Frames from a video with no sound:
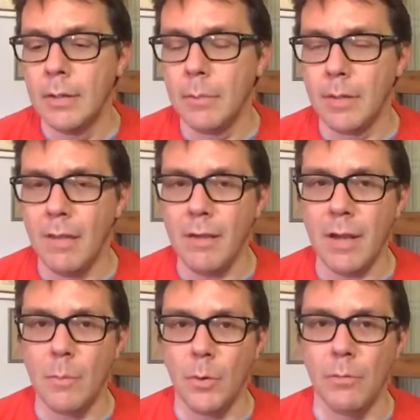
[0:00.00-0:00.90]
But the other kind
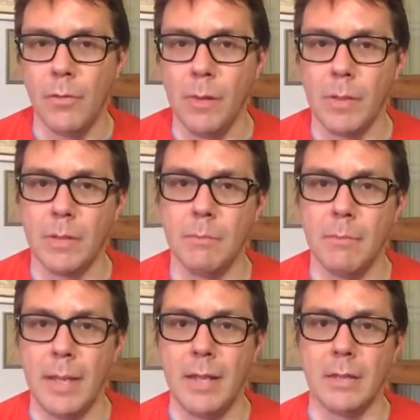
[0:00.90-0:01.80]
of modern
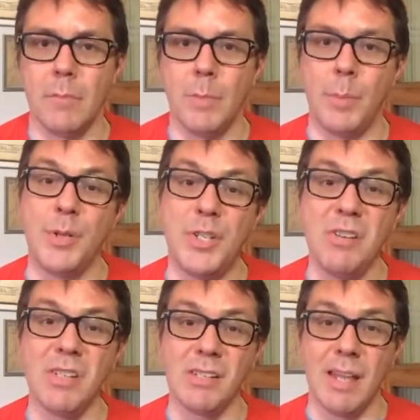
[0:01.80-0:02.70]
filmmaking that maybe
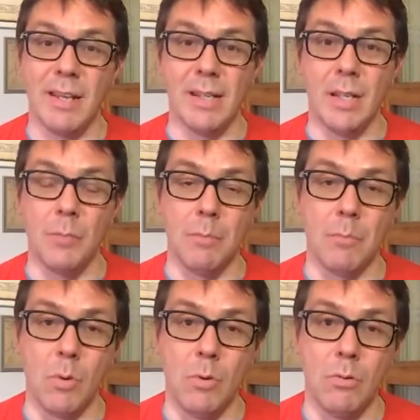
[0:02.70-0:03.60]
producers like a little bit
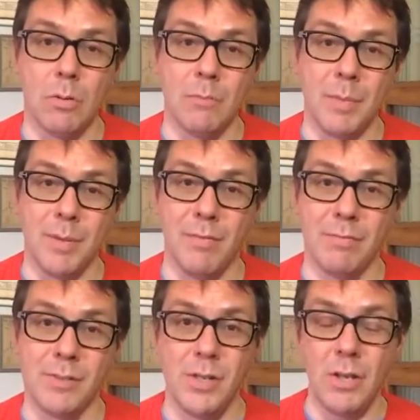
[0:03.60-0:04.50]
more, or maybe
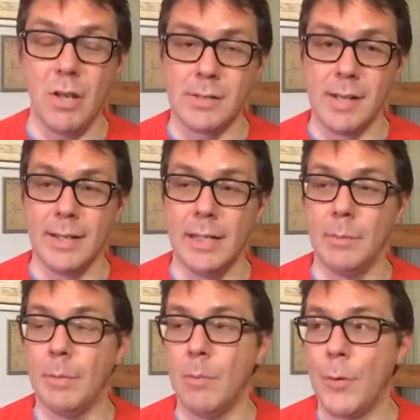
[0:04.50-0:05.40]
studios like a little
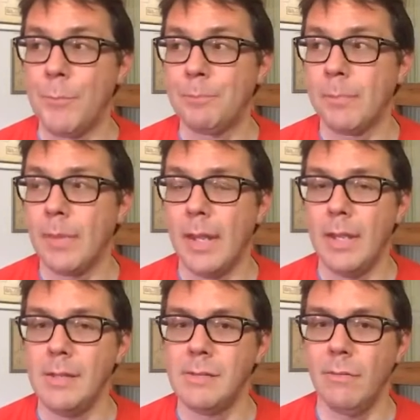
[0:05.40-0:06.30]
bit more,
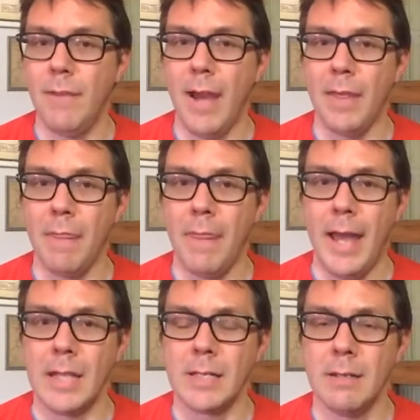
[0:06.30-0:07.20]
is the fact
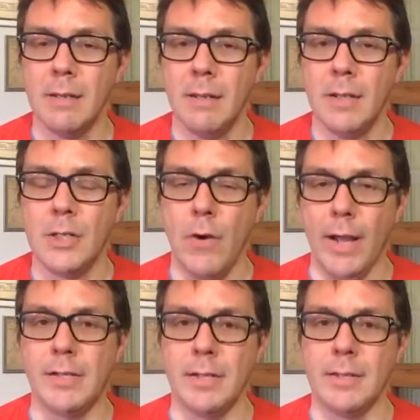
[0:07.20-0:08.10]
that
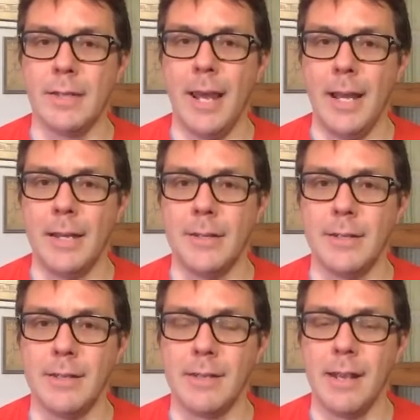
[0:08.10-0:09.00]
directors and
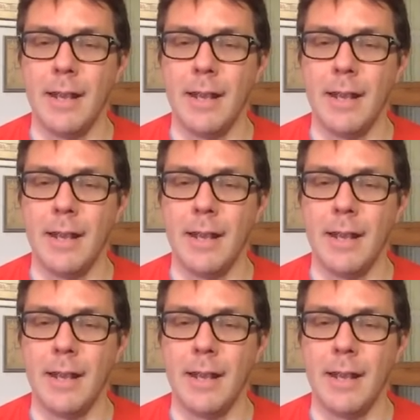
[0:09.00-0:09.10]
editors